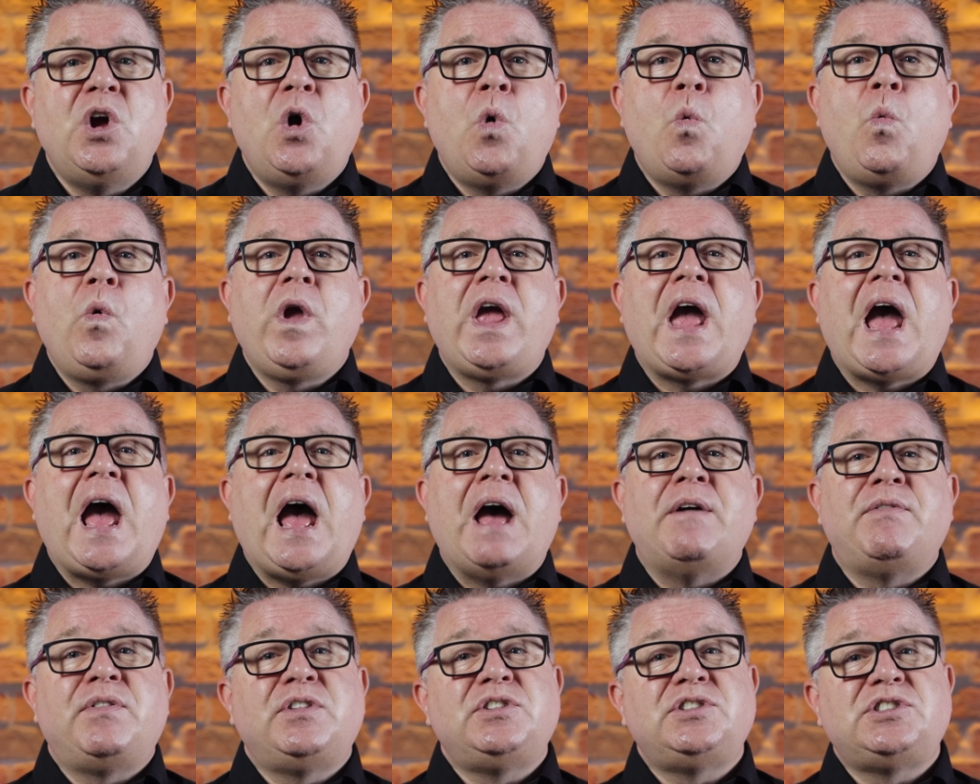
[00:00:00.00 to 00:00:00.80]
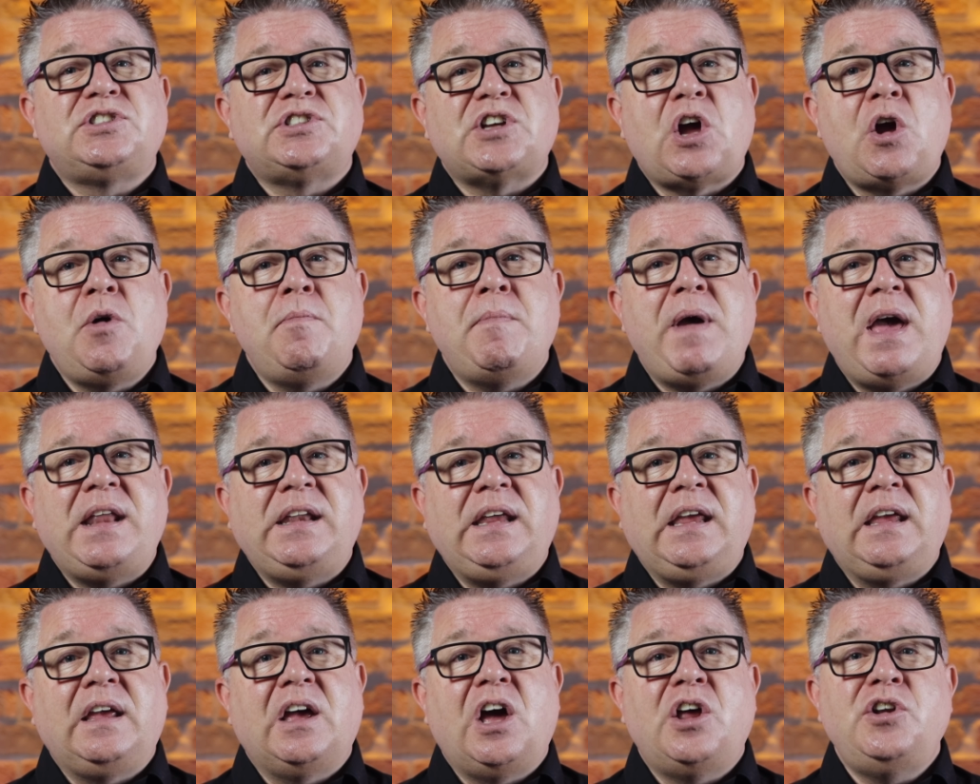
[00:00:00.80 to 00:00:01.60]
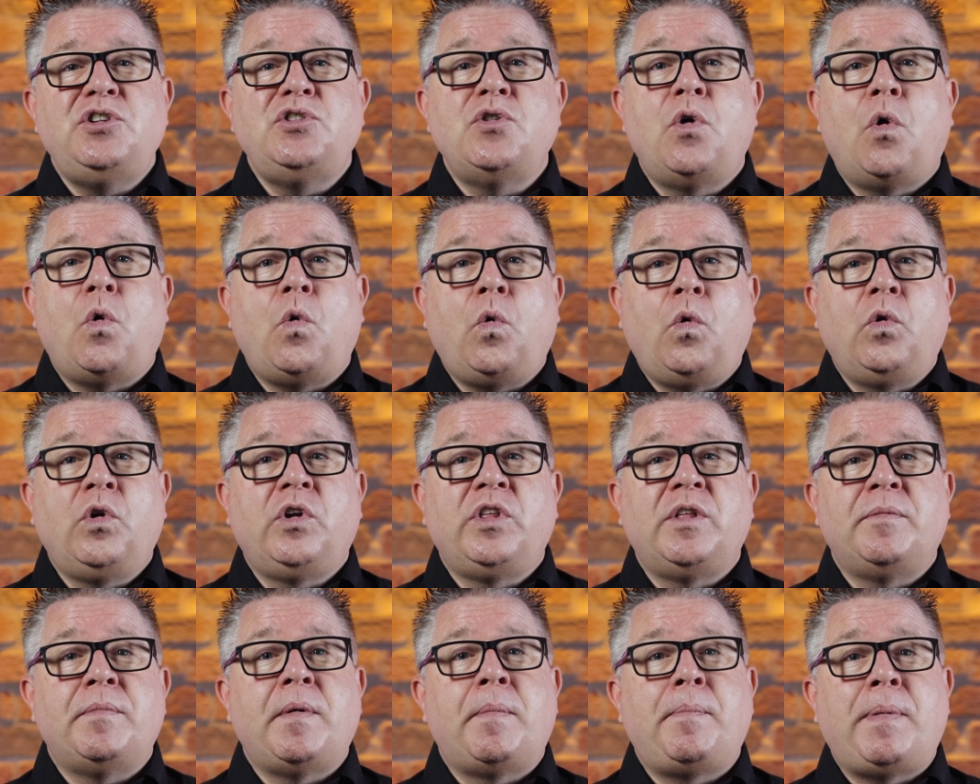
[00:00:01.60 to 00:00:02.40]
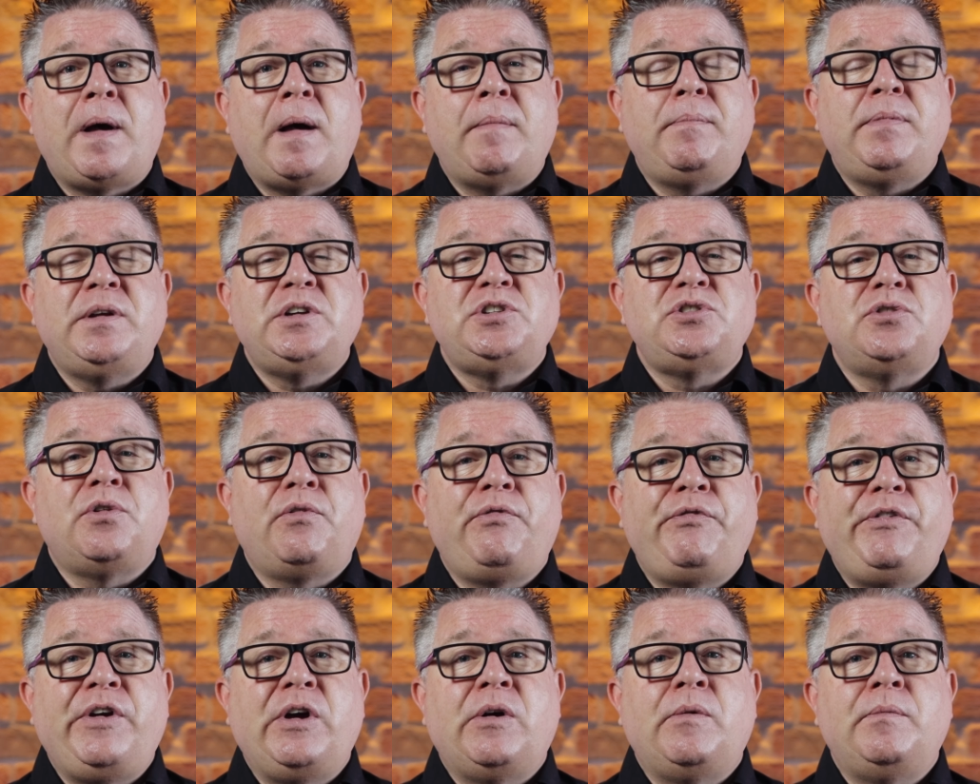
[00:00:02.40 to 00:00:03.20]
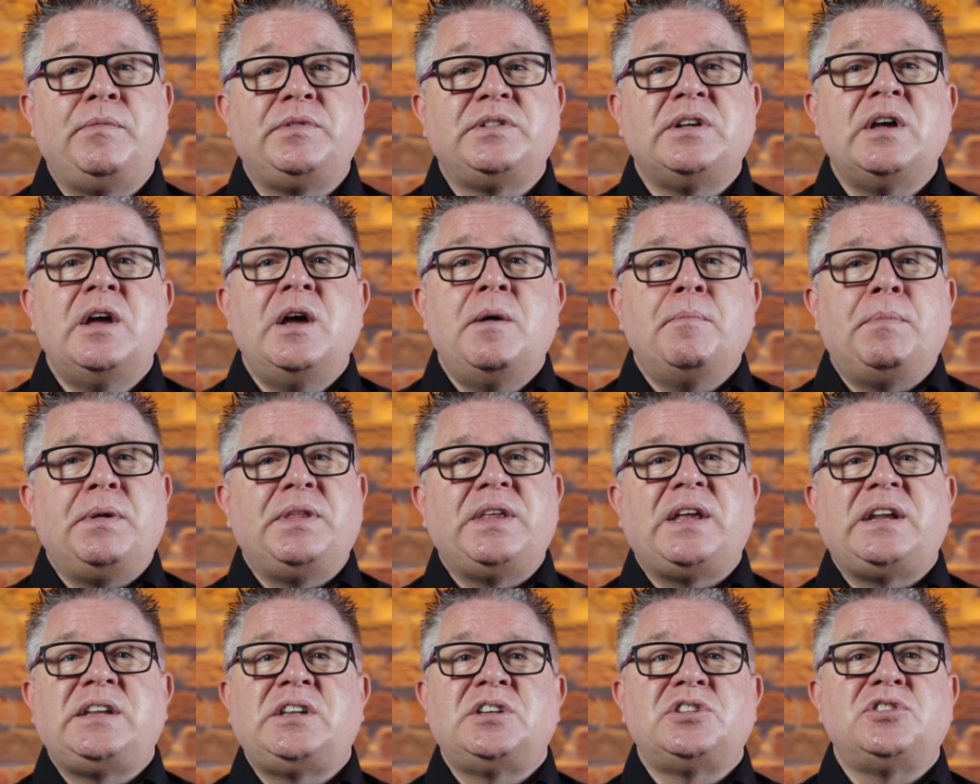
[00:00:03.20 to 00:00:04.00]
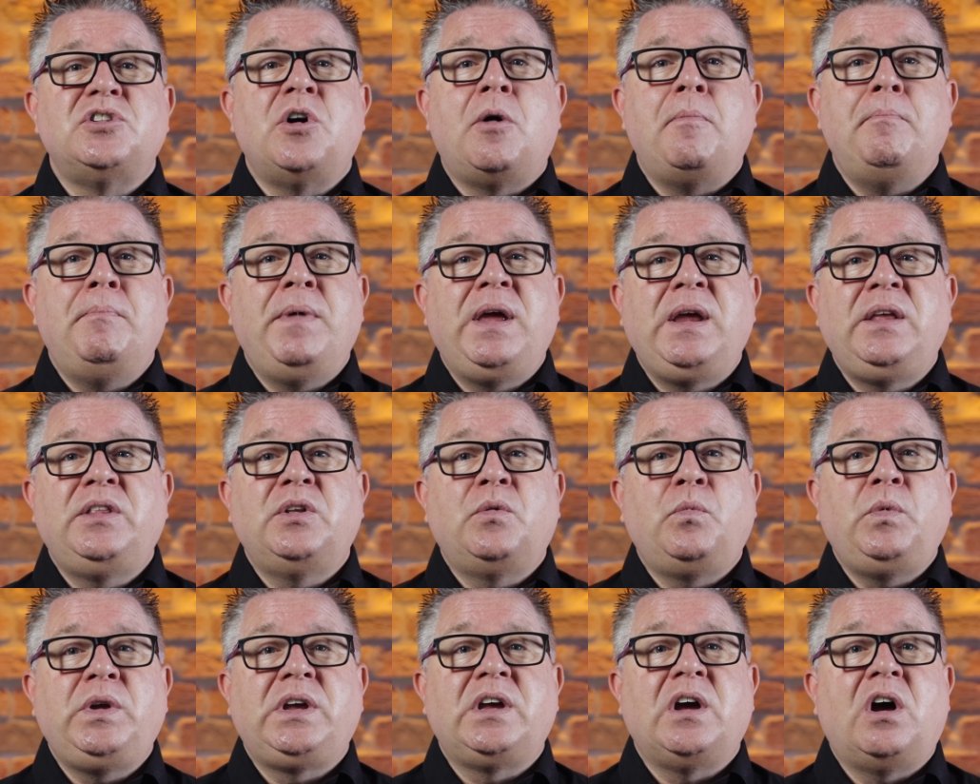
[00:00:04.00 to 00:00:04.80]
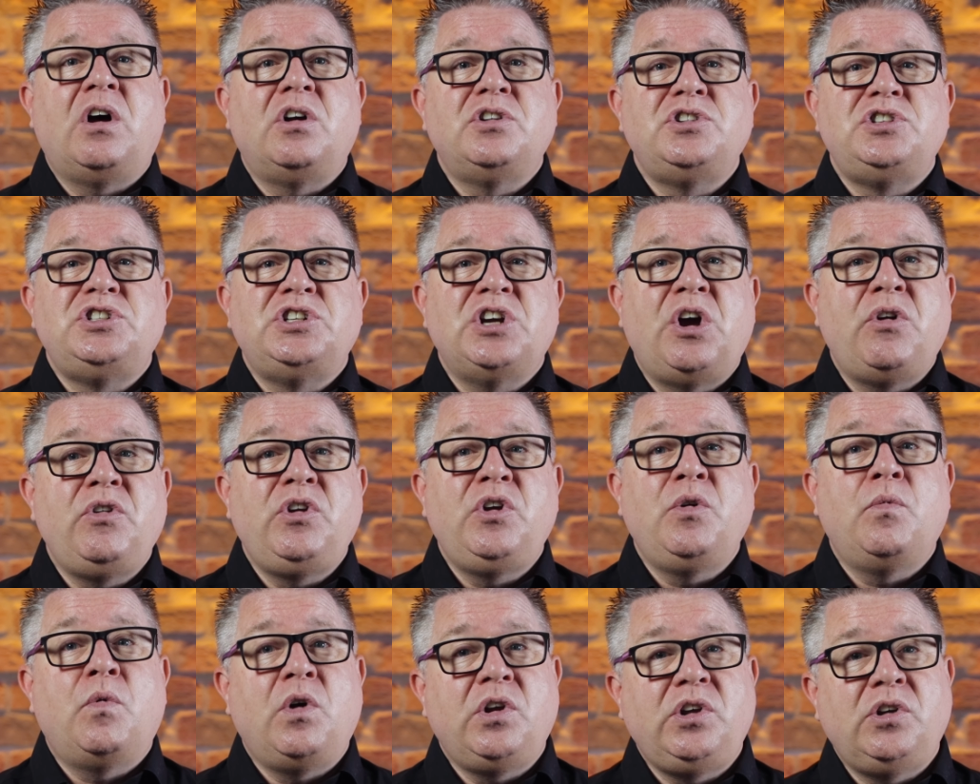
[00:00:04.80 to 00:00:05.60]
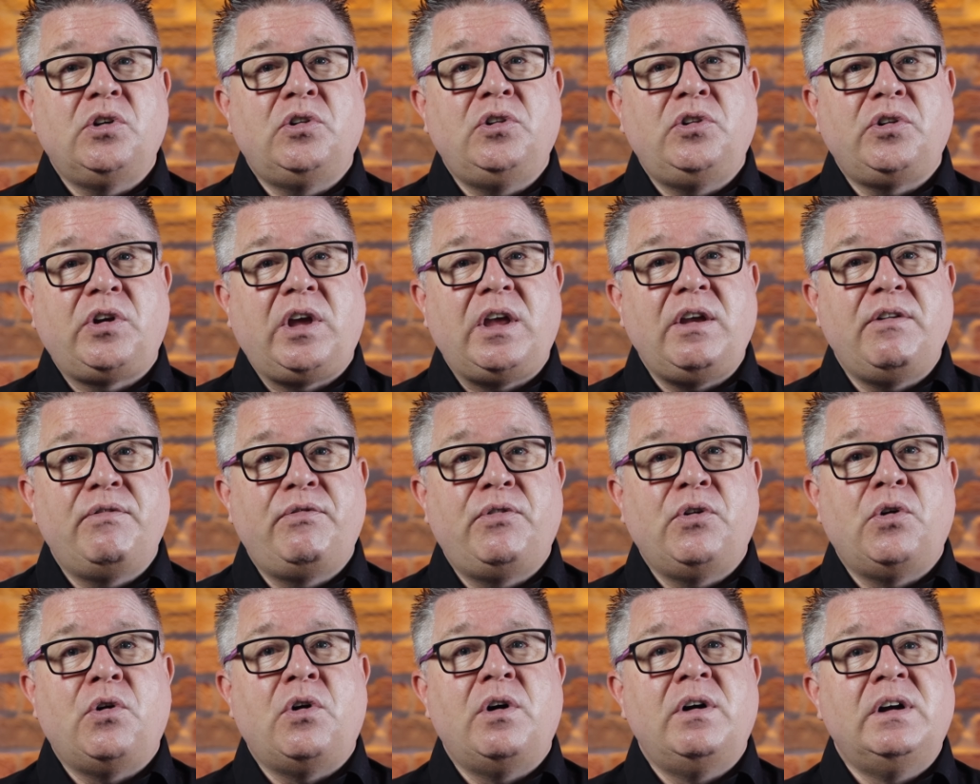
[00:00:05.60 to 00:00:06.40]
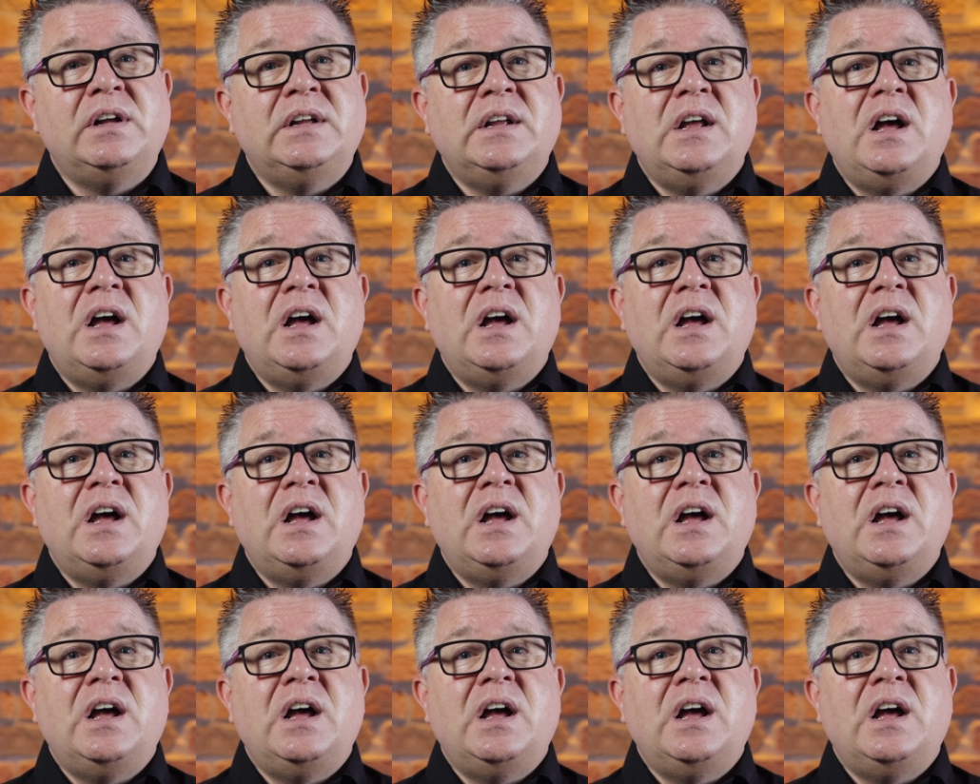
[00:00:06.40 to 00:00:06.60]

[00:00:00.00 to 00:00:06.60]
We have so many, and not all of them are published or filmed, but that does not mean that we can't show you what you're looking for.